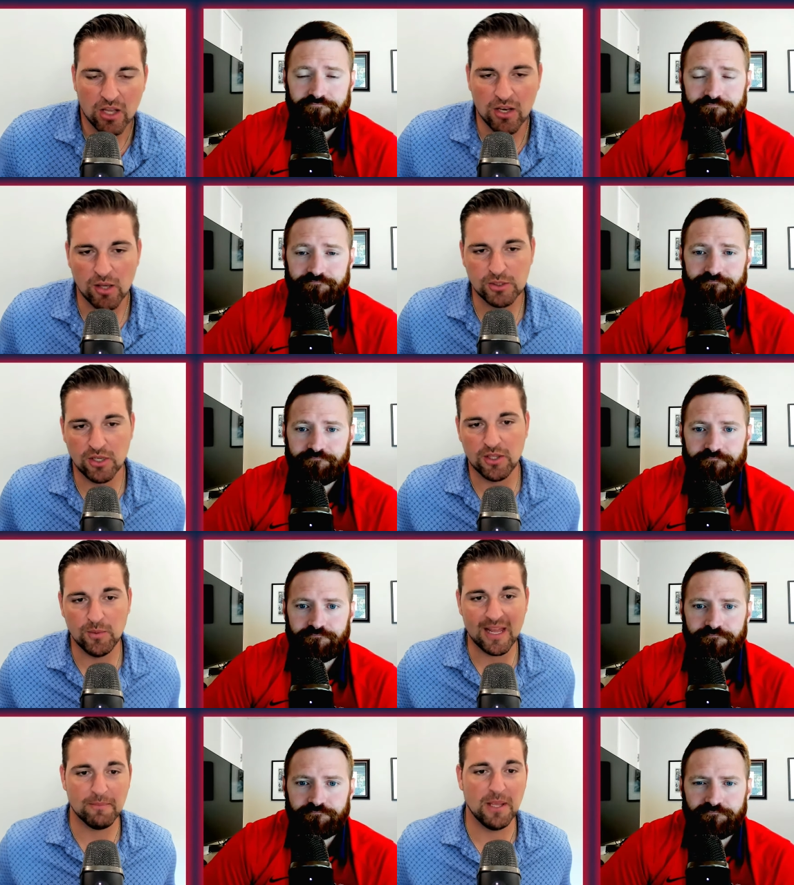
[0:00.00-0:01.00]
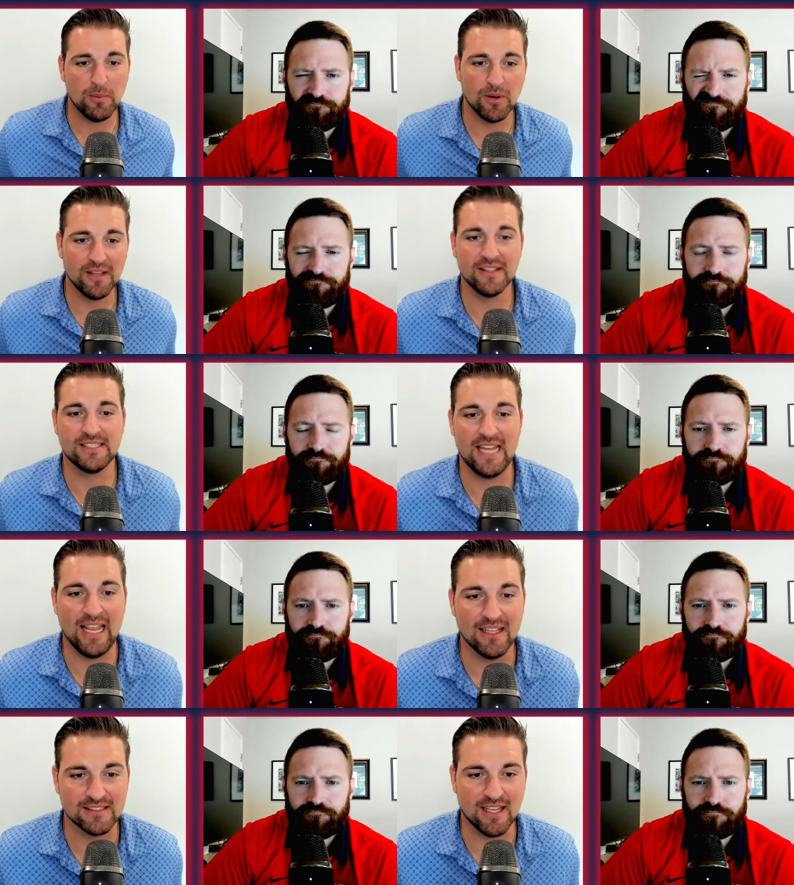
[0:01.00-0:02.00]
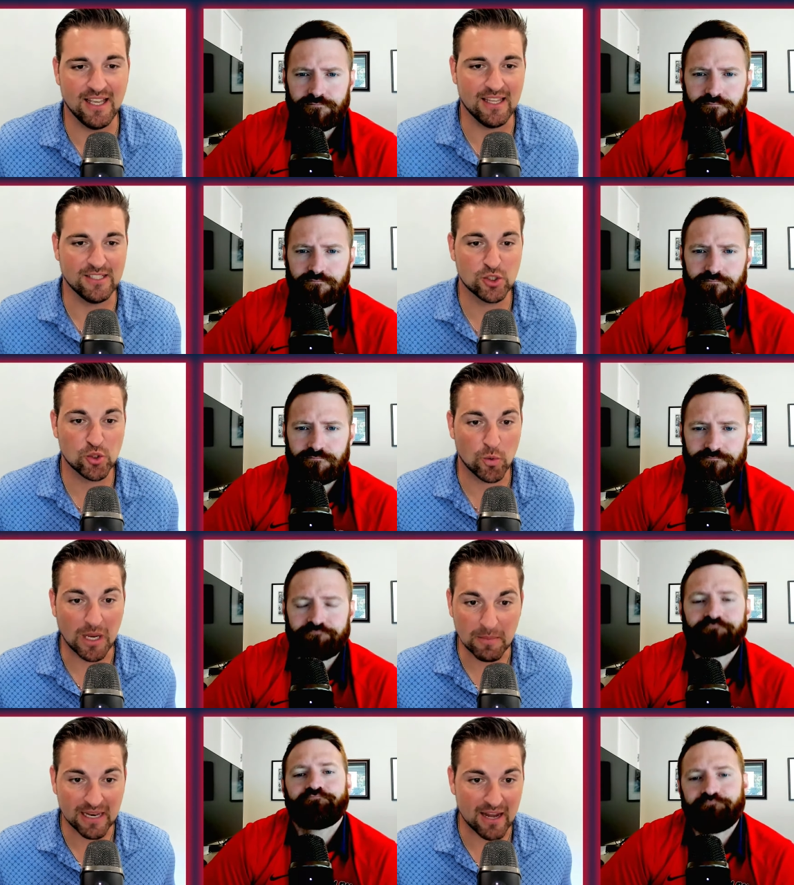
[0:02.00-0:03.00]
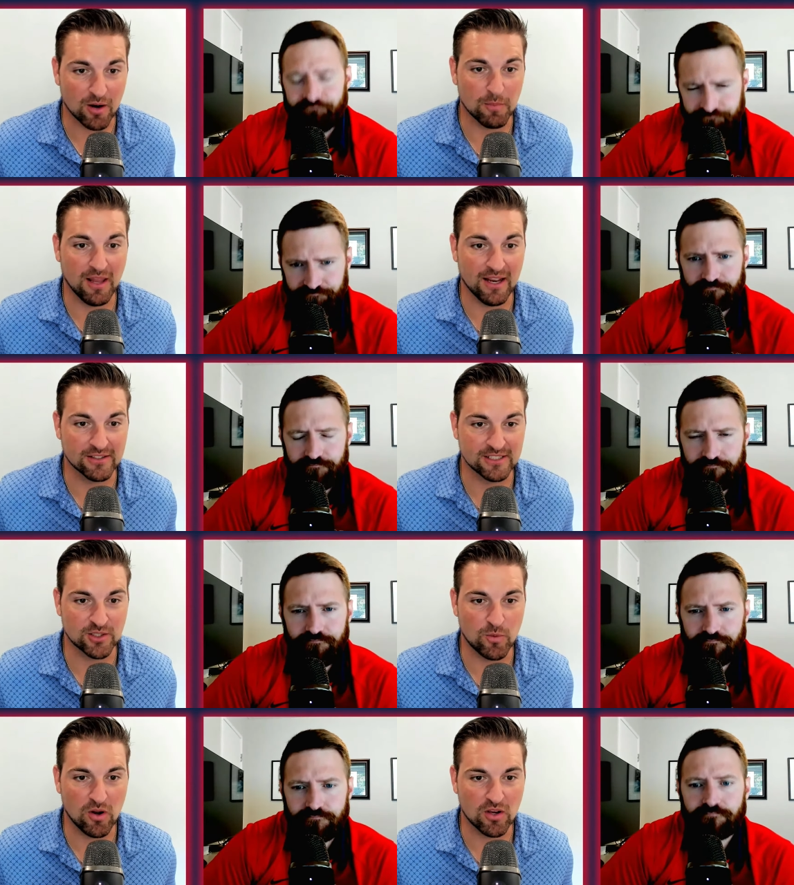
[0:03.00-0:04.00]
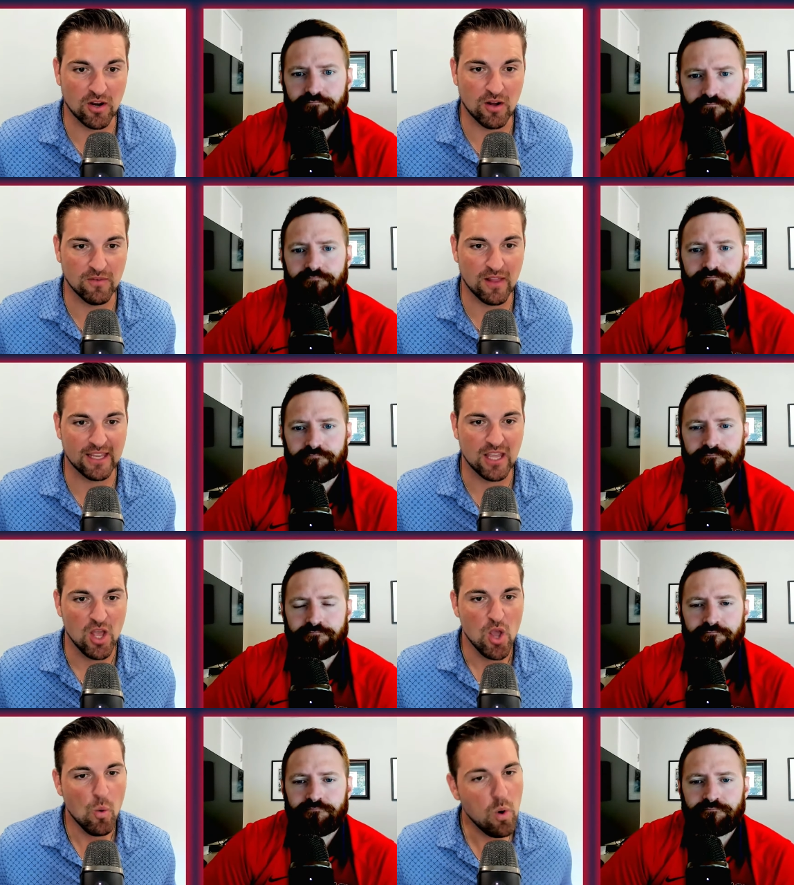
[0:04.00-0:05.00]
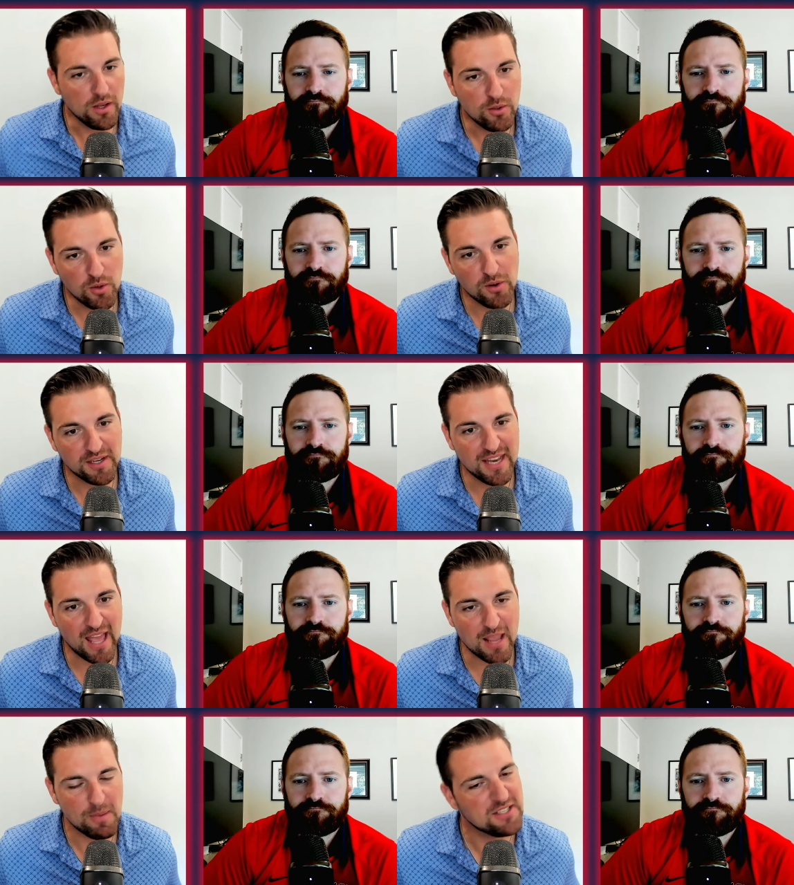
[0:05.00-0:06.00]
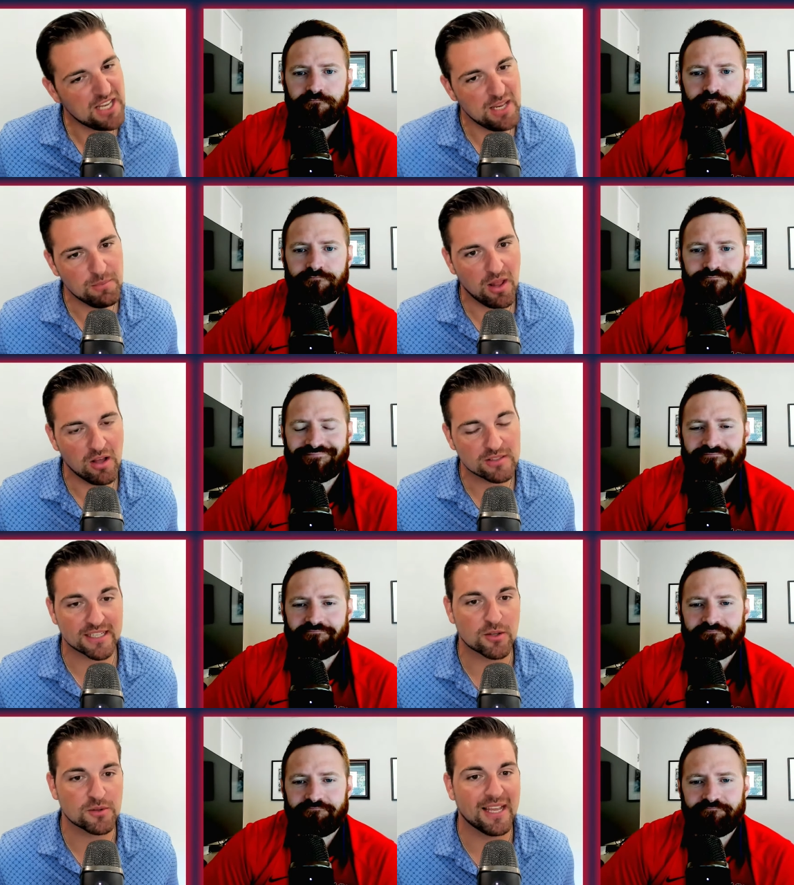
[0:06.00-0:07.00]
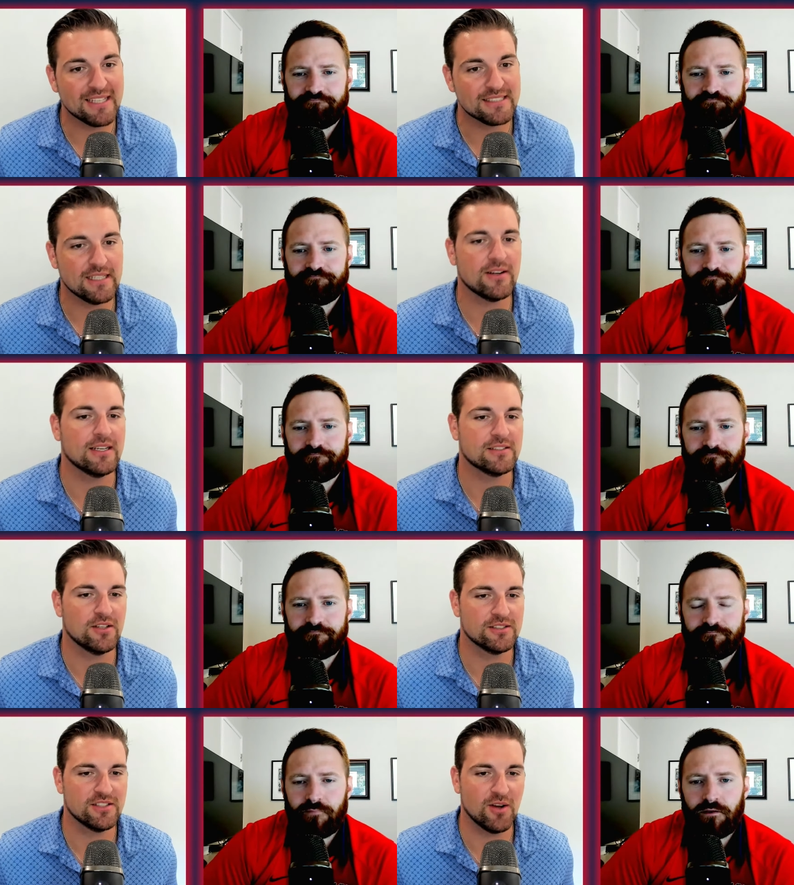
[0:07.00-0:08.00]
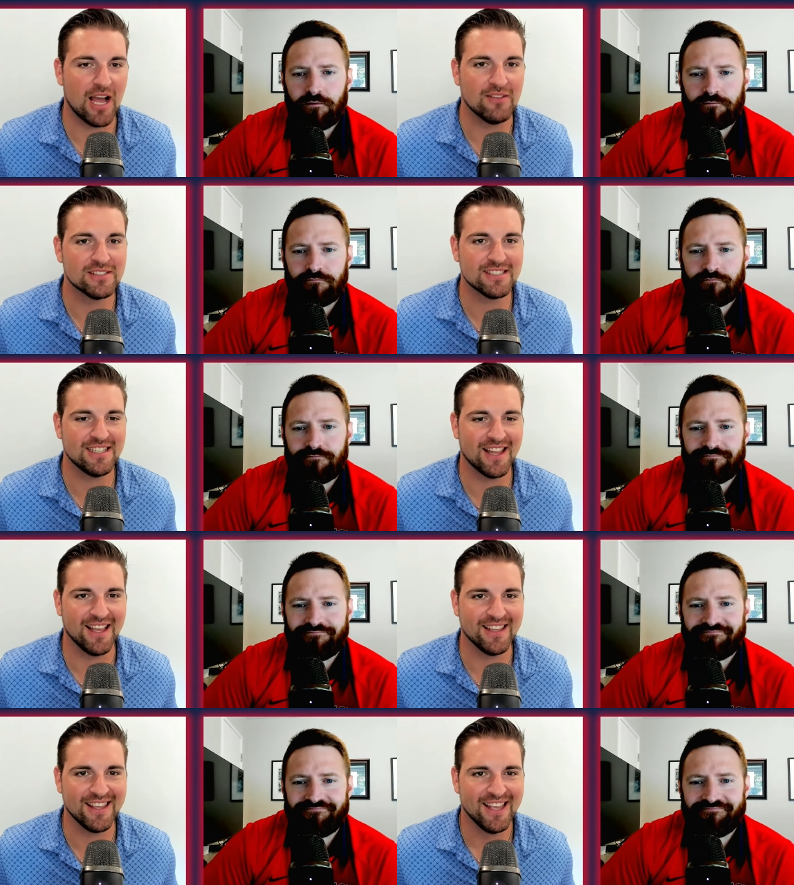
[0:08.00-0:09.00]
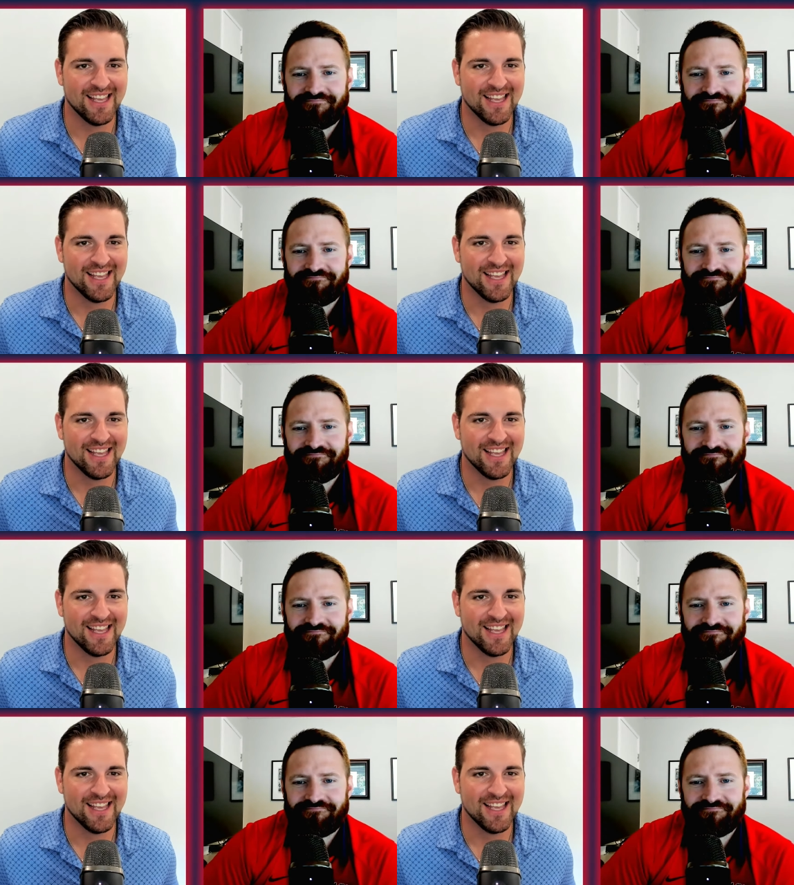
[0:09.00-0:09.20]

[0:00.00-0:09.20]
Speaker 1: no joke, you would have people in the stands like screaming at our players as they're walking off, like, "What are you doing today? My team lost." Like they're dead serious. So it's so obviously like,